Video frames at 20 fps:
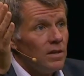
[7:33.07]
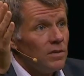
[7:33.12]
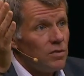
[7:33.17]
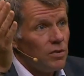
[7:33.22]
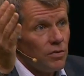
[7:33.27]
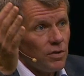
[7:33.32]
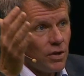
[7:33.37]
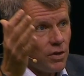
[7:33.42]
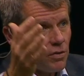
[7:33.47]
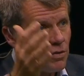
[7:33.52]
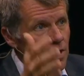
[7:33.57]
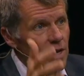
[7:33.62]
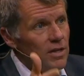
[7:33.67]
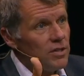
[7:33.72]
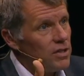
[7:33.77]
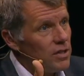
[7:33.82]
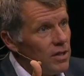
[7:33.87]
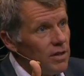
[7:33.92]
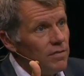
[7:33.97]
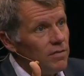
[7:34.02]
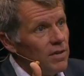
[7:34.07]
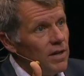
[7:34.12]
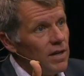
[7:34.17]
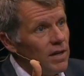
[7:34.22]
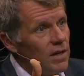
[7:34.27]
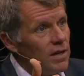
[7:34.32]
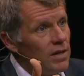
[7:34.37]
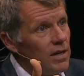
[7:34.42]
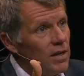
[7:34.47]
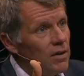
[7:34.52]
to the creation of
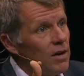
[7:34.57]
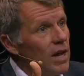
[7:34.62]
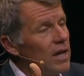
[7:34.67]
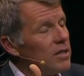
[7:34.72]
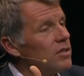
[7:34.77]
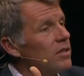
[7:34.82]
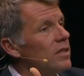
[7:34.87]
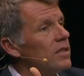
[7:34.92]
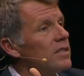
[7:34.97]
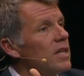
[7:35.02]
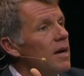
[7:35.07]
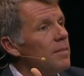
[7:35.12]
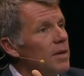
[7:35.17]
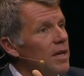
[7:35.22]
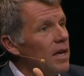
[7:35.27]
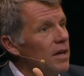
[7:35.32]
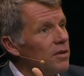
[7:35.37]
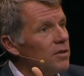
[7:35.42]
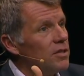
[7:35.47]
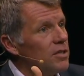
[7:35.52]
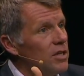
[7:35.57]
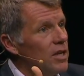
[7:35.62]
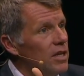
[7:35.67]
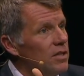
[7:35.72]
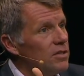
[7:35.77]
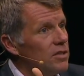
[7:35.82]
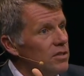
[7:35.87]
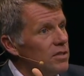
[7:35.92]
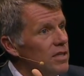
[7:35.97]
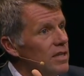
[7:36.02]
the International Atomic Energy
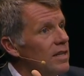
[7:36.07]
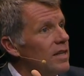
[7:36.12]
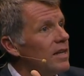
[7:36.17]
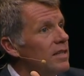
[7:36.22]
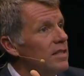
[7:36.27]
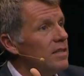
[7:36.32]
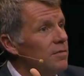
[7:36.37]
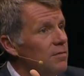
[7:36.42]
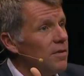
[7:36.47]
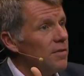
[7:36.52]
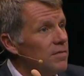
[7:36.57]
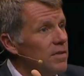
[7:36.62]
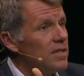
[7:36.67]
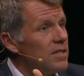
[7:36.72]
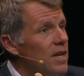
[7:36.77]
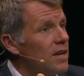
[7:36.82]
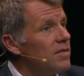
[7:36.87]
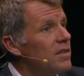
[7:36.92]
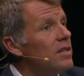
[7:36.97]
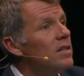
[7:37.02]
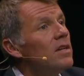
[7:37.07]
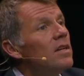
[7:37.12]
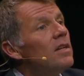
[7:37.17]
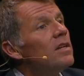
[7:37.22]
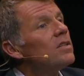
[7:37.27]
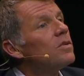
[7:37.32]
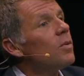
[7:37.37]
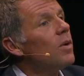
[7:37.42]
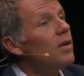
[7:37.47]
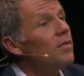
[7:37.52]
Agency in 1957,
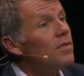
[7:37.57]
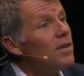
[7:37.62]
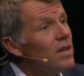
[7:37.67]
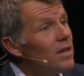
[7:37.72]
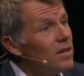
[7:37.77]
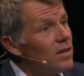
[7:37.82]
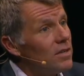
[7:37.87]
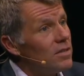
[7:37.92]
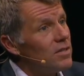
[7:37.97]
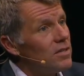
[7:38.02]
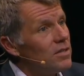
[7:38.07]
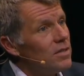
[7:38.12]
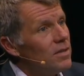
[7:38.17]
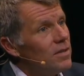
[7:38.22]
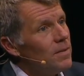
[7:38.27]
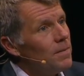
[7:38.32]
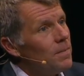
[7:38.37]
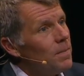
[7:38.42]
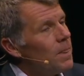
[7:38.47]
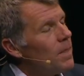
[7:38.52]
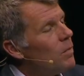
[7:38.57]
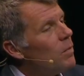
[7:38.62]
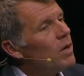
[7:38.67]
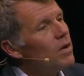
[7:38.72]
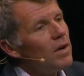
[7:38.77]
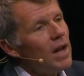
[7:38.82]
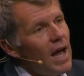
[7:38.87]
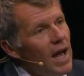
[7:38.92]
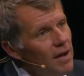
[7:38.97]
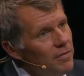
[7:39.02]
12 years. Mm-hmm. We
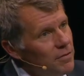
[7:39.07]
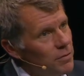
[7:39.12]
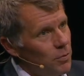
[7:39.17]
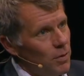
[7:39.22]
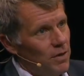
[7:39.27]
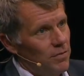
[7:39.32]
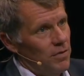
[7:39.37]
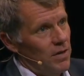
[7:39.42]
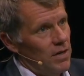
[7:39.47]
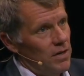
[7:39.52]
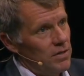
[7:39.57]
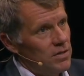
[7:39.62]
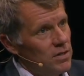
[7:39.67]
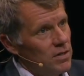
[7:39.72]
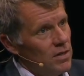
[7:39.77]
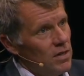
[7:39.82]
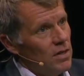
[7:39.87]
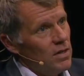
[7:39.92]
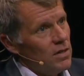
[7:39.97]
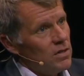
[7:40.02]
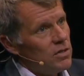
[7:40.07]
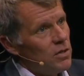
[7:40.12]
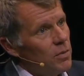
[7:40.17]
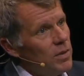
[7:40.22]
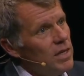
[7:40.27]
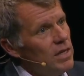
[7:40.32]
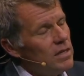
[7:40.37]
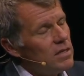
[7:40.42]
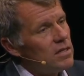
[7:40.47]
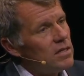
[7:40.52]
don't have 12 years. So we
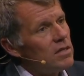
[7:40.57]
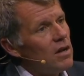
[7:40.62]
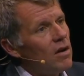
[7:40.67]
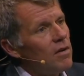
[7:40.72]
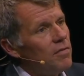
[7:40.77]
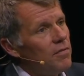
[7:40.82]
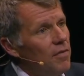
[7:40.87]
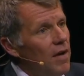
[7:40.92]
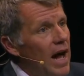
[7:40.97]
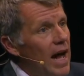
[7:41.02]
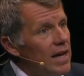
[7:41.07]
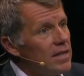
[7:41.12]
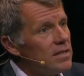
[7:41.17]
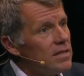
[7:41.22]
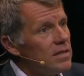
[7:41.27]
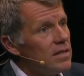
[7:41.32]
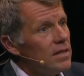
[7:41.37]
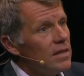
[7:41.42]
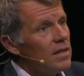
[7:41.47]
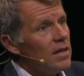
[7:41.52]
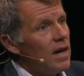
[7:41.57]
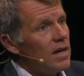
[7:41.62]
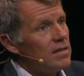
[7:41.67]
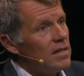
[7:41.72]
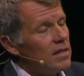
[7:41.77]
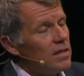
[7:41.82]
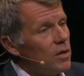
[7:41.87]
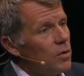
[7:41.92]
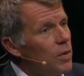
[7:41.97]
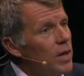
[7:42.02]
need to start fast. I
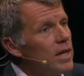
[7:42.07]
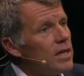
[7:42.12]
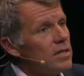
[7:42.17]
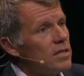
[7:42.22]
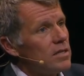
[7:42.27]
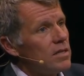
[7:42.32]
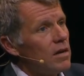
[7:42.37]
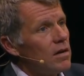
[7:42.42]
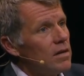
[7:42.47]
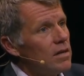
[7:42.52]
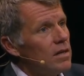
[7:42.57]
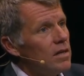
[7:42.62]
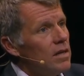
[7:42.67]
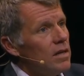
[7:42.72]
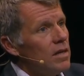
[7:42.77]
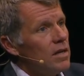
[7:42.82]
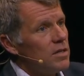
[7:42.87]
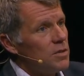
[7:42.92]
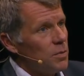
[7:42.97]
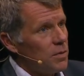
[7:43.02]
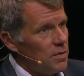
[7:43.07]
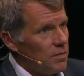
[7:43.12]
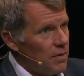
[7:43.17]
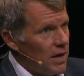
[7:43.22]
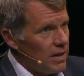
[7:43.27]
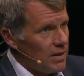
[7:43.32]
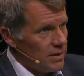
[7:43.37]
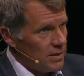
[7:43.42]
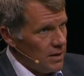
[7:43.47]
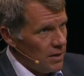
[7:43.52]
think the quickest start is with
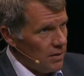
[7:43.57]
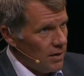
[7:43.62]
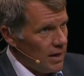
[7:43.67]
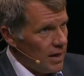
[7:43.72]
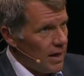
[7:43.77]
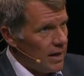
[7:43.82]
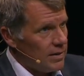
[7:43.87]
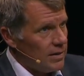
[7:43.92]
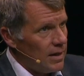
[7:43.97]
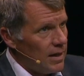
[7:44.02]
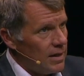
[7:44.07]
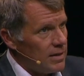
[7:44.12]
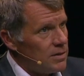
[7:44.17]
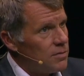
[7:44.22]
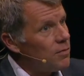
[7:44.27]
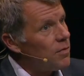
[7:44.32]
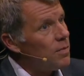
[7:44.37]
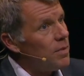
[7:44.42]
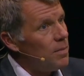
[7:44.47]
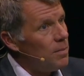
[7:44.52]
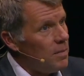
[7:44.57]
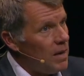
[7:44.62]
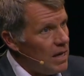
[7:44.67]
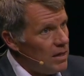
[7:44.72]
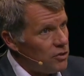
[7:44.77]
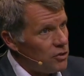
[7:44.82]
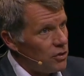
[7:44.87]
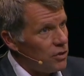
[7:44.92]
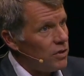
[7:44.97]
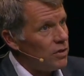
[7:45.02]
voluntary guidelines from the
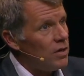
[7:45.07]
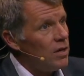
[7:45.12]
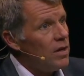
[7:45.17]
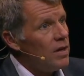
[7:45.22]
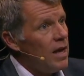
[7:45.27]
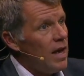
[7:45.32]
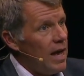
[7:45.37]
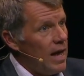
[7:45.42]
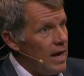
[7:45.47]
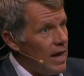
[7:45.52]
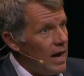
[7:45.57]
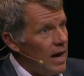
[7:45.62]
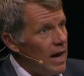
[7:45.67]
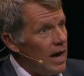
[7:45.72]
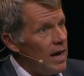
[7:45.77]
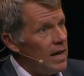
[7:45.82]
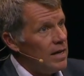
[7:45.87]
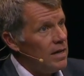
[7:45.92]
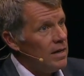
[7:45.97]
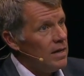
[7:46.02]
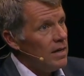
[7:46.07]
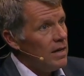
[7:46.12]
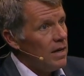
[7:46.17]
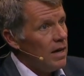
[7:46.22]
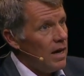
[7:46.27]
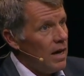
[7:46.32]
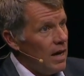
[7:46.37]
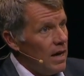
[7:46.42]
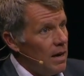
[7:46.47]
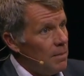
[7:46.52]
major AI
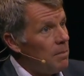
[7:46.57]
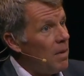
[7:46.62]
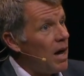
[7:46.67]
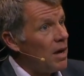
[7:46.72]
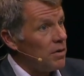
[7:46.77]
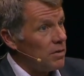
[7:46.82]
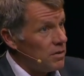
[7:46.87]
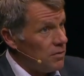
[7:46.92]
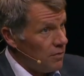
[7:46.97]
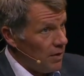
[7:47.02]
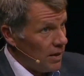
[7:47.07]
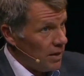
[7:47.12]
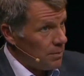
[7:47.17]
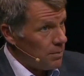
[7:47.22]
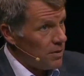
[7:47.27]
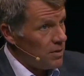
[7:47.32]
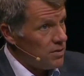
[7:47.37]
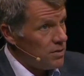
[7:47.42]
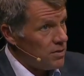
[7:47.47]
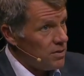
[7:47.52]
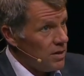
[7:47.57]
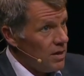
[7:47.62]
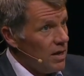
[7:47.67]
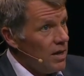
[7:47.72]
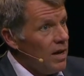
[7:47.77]
uh, model developers.